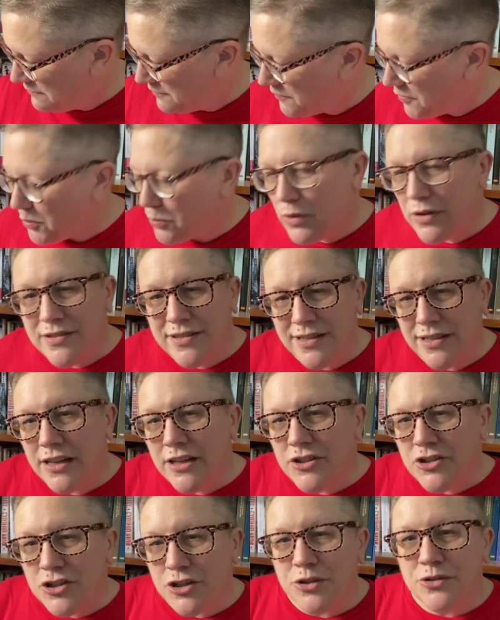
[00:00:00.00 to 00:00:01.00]
of the ones that
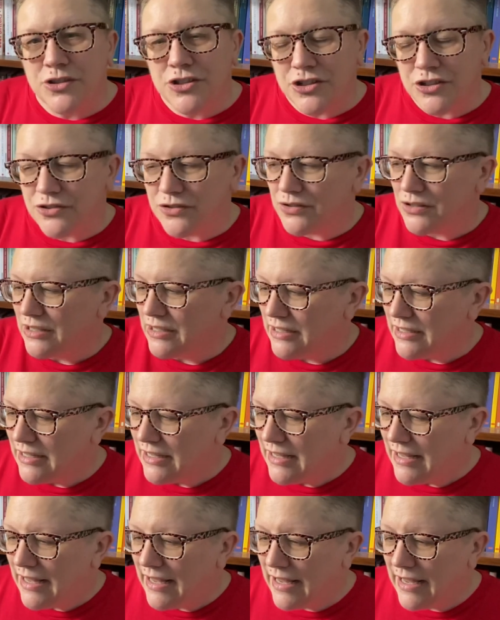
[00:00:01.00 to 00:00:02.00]
I showed you.
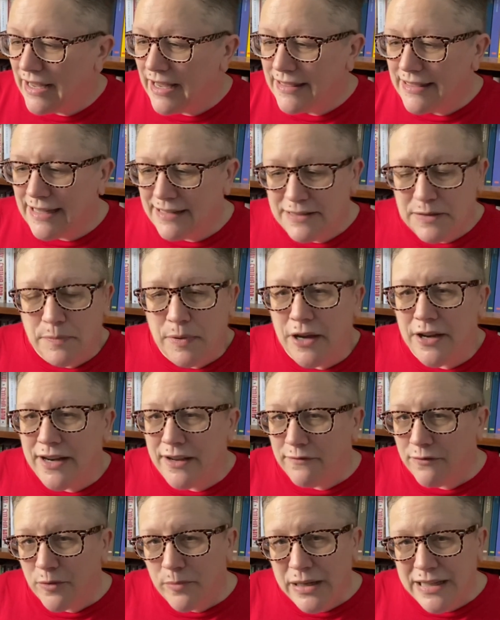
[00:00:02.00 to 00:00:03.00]
And that's about
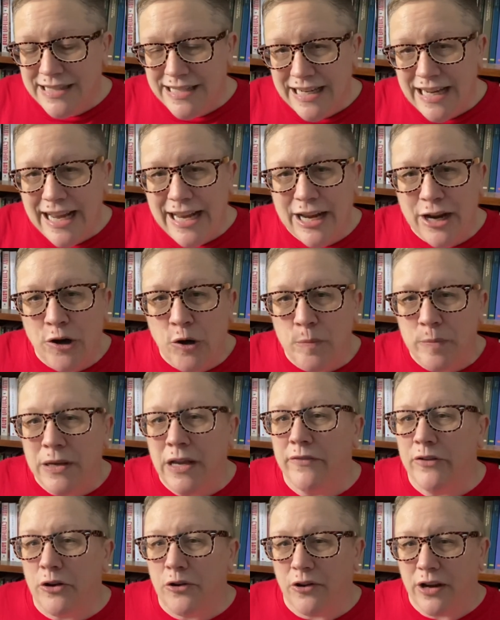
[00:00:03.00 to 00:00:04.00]
it for me today. I hope you
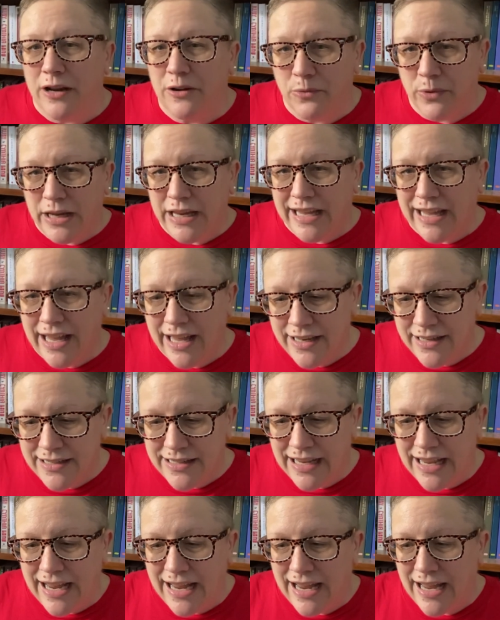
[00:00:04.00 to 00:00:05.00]
have a great
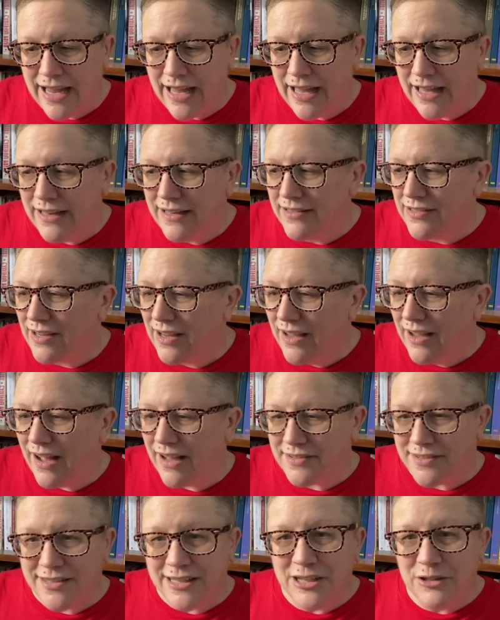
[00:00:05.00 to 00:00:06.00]
weekend, and I'll
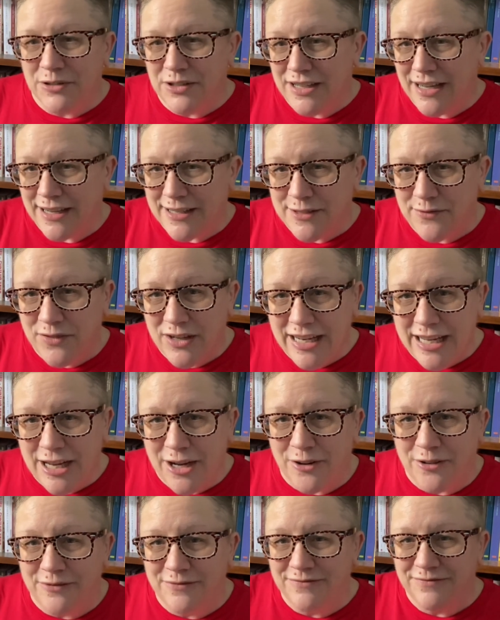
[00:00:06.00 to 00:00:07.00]
see you in the next
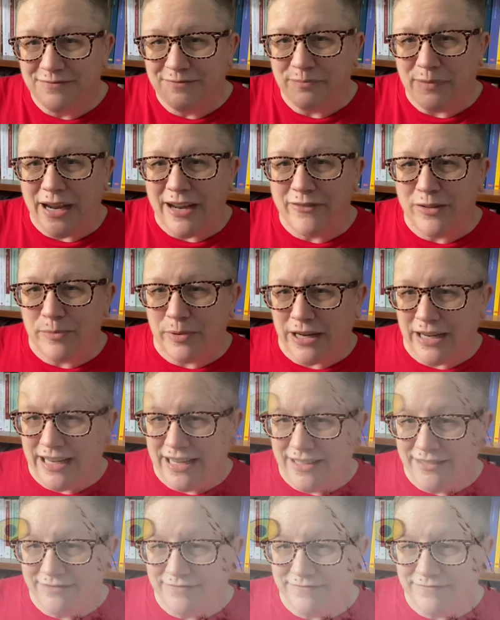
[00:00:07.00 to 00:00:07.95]
video. Bye, everybody.